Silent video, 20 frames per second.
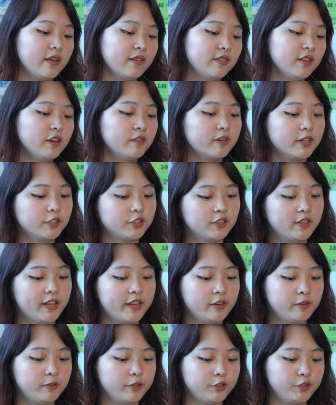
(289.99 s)
I think Russian
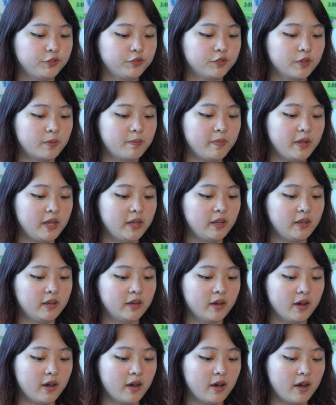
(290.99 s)
language for me,
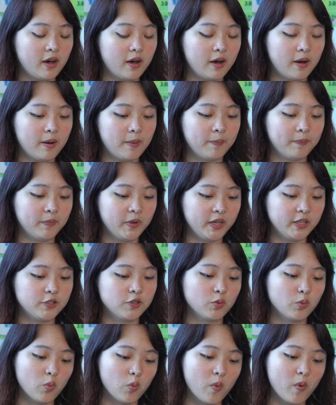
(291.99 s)

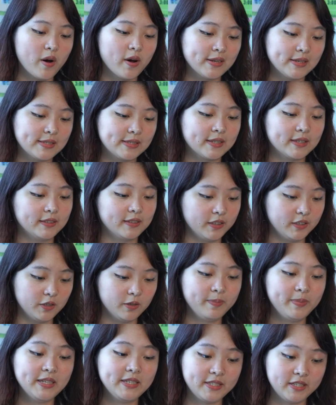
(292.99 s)
it was a little
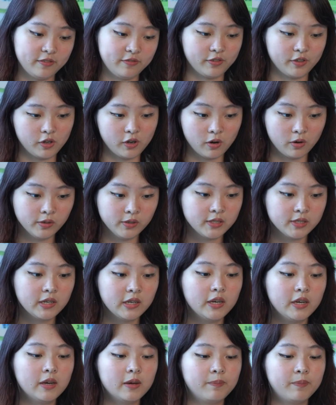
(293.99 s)
bit difficult
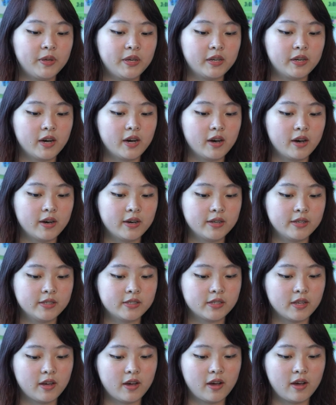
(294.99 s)

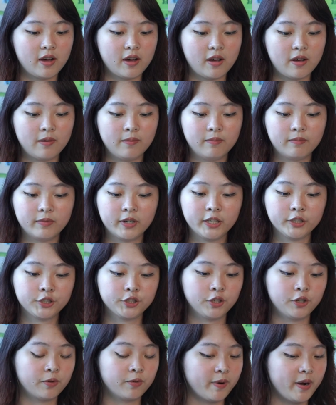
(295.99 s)
because
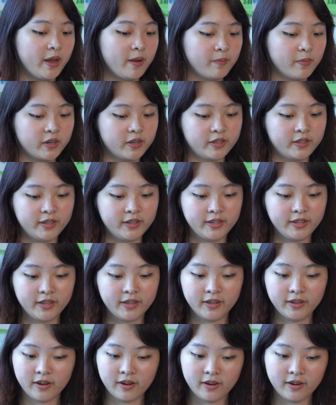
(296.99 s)
Russian grammar
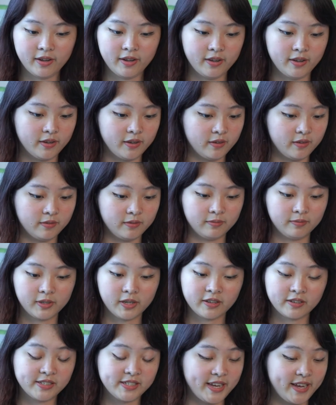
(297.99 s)

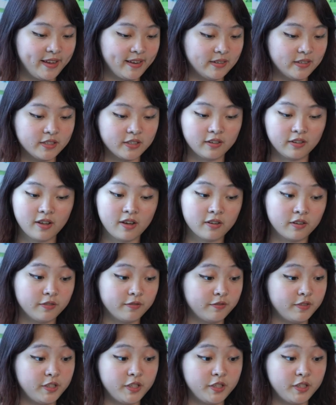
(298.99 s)
contains a lot of